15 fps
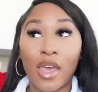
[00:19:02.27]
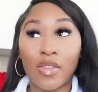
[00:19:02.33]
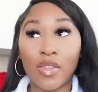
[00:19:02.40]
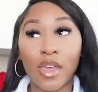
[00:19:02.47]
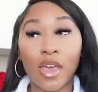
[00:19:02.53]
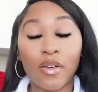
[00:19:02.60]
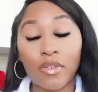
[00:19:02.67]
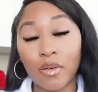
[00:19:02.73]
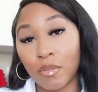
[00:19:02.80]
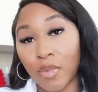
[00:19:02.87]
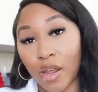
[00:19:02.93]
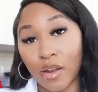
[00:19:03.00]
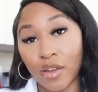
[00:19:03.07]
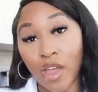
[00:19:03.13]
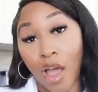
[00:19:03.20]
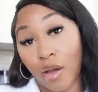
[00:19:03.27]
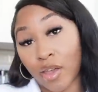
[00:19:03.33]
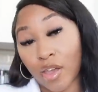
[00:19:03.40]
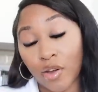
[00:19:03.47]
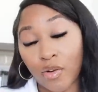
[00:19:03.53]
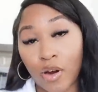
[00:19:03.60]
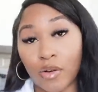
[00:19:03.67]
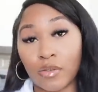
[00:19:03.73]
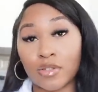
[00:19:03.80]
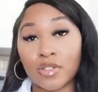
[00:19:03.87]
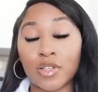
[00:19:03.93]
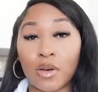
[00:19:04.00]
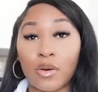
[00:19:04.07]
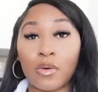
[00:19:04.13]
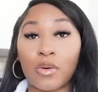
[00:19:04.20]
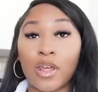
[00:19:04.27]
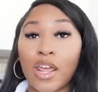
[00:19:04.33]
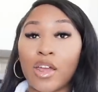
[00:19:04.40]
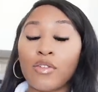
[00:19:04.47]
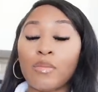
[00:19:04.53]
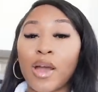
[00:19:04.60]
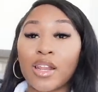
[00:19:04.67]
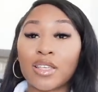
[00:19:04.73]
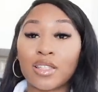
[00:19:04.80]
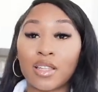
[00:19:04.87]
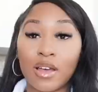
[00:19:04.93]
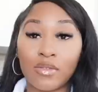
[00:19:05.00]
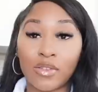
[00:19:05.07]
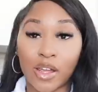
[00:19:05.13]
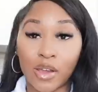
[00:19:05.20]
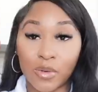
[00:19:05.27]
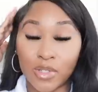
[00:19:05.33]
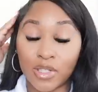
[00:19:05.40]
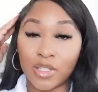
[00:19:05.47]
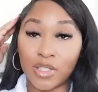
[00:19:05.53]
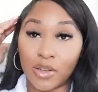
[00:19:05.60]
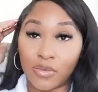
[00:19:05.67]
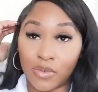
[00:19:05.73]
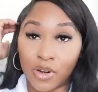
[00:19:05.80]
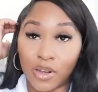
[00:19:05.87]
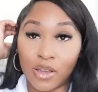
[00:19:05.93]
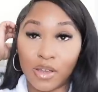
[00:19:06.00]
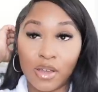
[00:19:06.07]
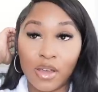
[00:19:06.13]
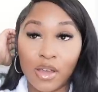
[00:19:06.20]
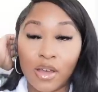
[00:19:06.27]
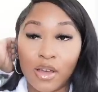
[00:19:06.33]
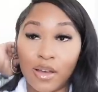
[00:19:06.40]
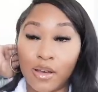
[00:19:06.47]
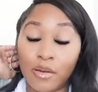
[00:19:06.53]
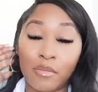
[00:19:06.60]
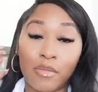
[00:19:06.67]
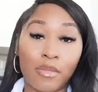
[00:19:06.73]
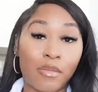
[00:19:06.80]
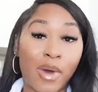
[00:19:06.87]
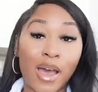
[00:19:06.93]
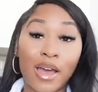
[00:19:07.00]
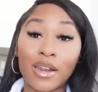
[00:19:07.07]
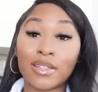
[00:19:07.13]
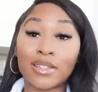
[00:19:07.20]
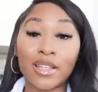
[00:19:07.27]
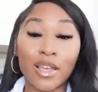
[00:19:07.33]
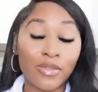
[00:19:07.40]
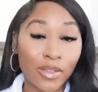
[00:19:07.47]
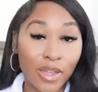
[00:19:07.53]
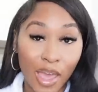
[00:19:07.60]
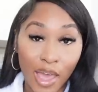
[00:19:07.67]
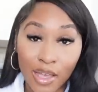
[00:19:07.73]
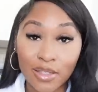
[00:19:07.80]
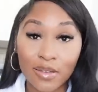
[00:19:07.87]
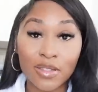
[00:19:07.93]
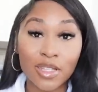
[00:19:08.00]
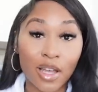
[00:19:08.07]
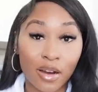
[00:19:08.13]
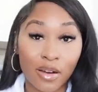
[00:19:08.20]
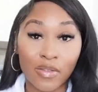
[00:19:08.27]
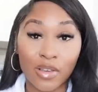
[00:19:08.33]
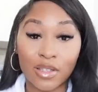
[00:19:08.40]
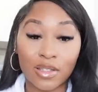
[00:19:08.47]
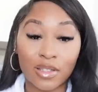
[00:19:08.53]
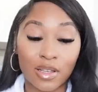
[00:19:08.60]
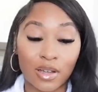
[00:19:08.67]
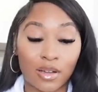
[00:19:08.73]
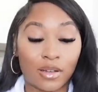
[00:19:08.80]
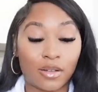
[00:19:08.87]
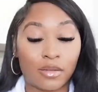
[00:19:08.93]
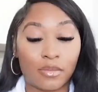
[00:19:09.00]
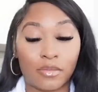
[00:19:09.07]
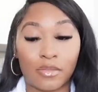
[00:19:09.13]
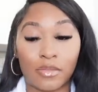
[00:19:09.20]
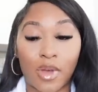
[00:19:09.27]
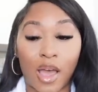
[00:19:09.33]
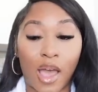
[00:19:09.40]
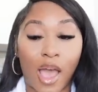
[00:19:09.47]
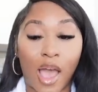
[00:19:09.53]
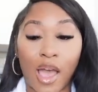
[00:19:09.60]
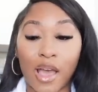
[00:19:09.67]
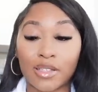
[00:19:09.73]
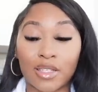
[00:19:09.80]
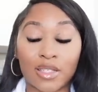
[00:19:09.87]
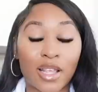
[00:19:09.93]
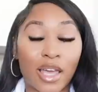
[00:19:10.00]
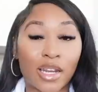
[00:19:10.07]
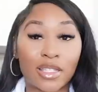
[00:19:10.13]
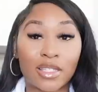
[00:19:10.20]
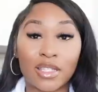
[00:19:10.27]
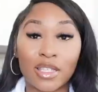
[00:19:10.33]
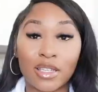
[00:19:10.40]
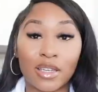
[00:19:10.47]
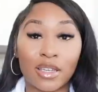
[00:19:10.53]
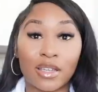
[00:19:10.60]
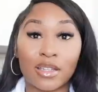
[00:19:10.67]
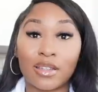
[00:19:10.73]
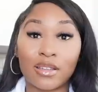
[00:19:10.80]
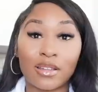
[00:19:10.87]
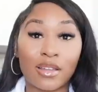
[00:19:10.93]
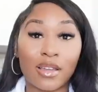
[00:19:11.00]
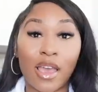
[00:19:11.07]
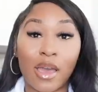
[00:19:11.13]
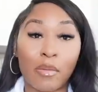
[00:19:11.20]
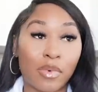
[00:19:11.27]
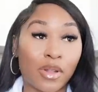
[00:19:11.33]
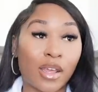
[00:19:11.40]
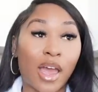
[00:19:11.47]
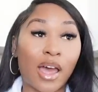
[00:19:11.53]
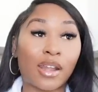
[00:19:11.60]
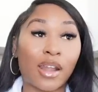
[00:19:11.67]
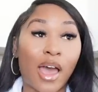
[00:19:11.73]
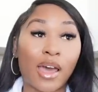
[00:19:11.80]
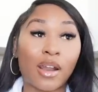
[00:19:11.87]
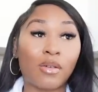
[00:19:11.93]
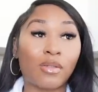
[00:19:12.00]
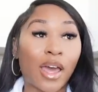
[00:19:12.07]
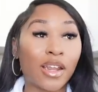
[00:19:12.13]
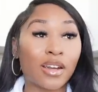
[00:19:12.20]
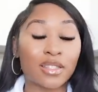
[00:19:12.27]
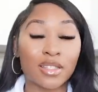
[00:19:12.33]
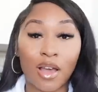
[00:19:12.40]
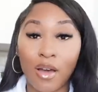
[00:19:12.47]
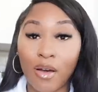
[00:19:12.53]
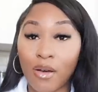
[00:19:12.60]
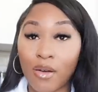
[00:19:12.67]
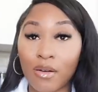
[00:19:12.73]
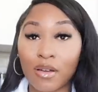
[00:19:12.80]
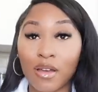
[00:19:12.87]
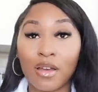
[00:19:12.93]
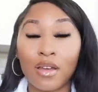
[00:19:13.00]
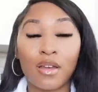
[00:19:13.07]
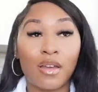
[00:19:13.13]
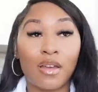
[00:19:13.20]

and then from there y'all can grow. So and everybody's love language is different. Um, mine is definitely acts of service. Um, I just like to see it happening. I, I don't like to talk.